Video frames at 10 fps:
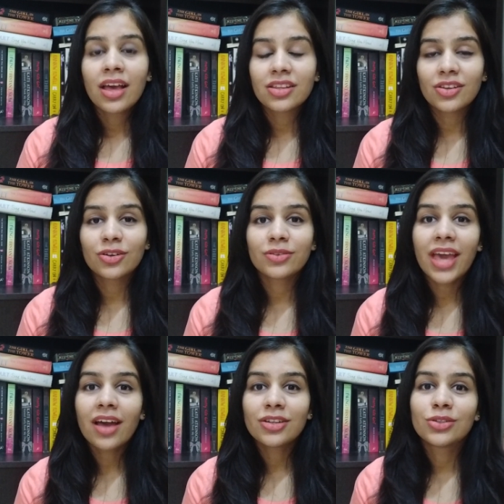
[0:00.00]
So
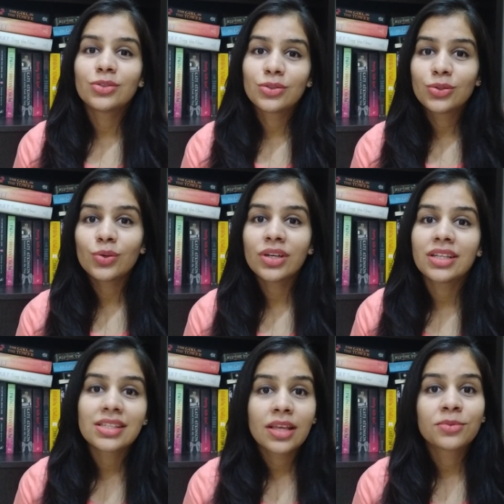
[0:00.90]
yeah, do
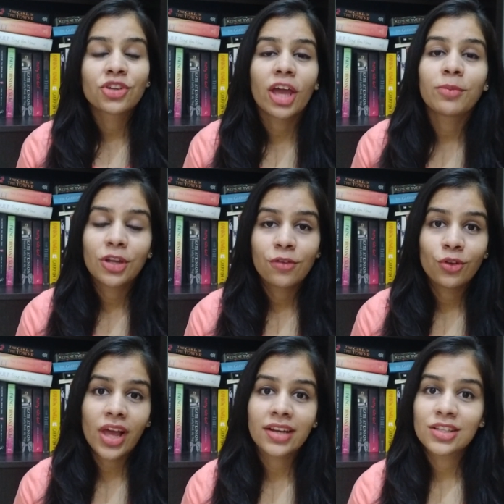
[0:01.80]
hit the subscribe button if
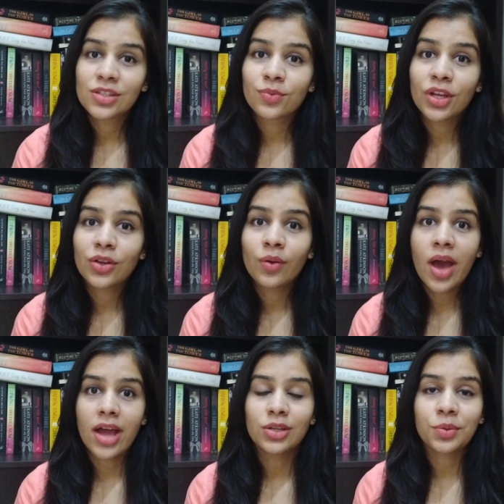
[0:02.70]
you like this video,
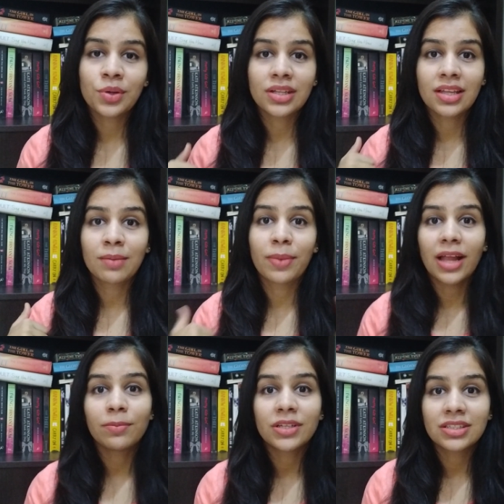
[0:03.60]
and do hit the
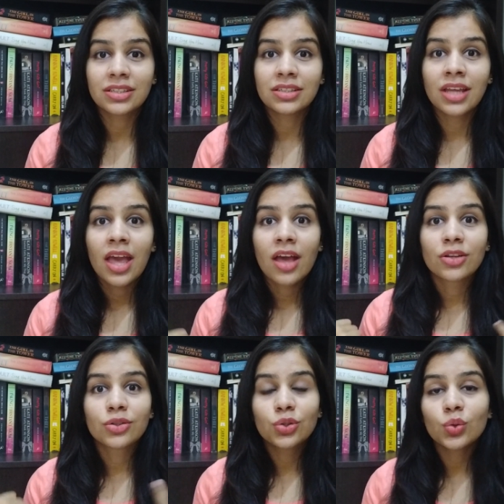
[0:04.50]
bell button
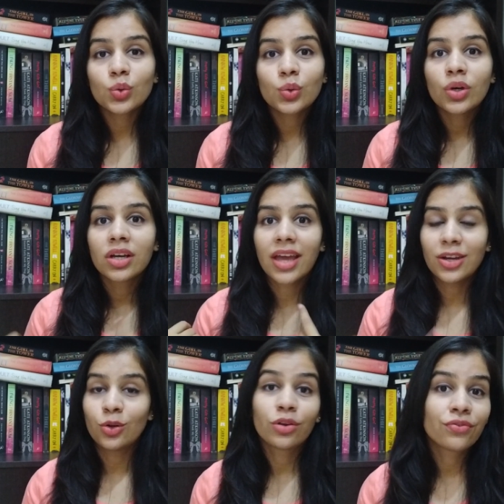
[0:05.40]
to
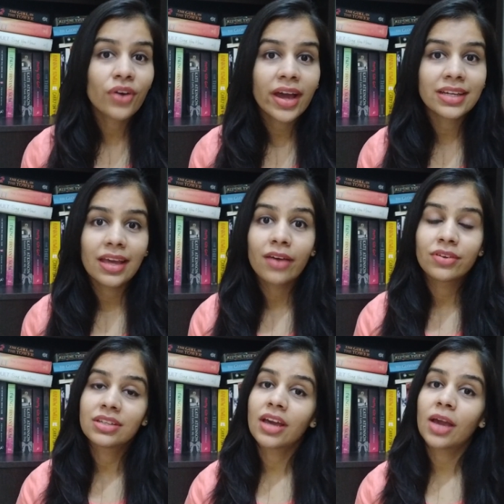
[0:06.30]
get notified
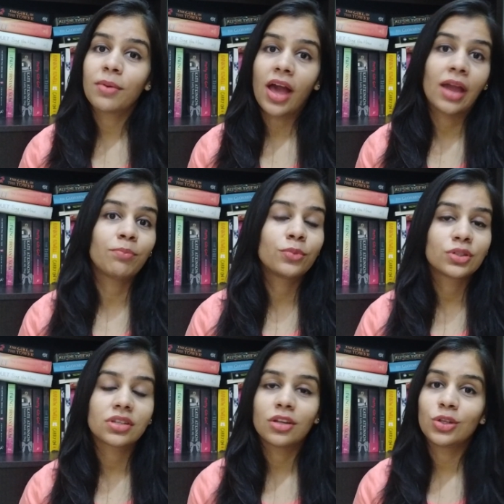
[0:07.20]
every time I
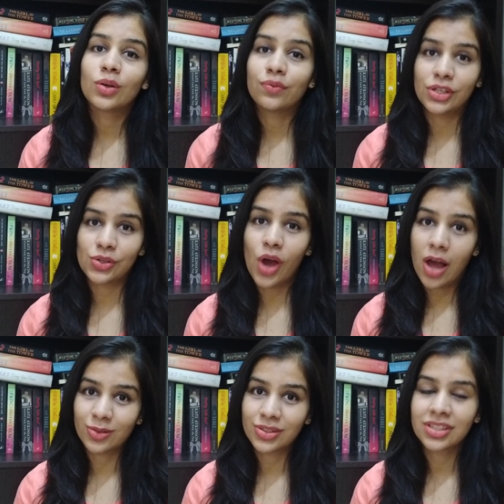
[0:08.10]
put a new video
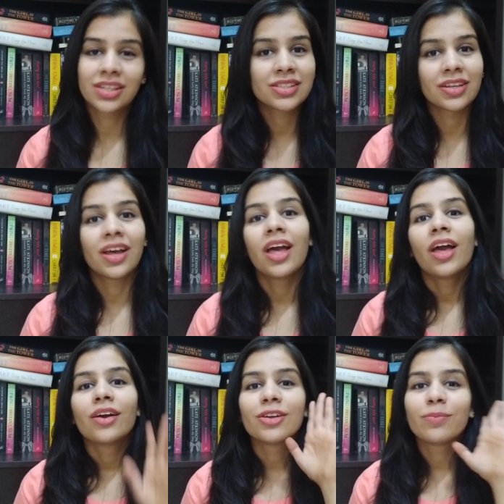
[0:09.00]
out. So
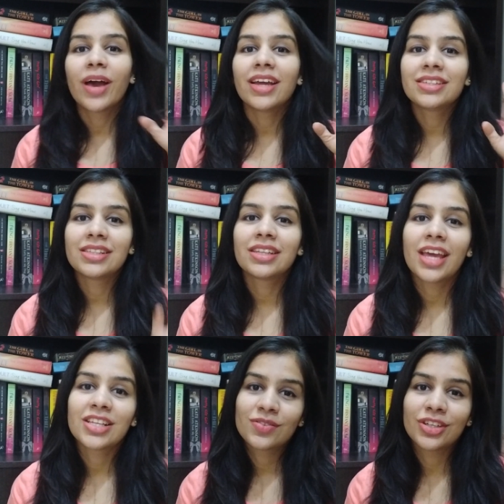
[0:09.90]
goodbye till the
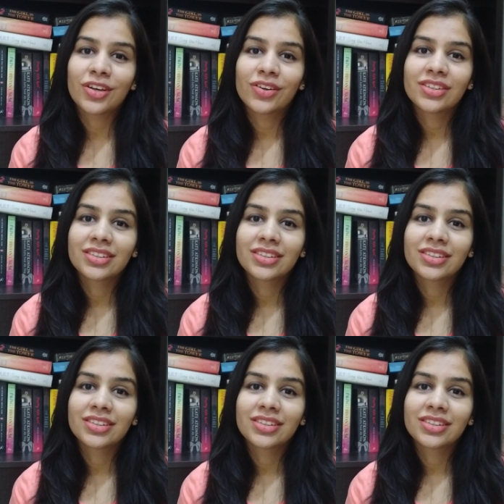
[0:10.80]
next video.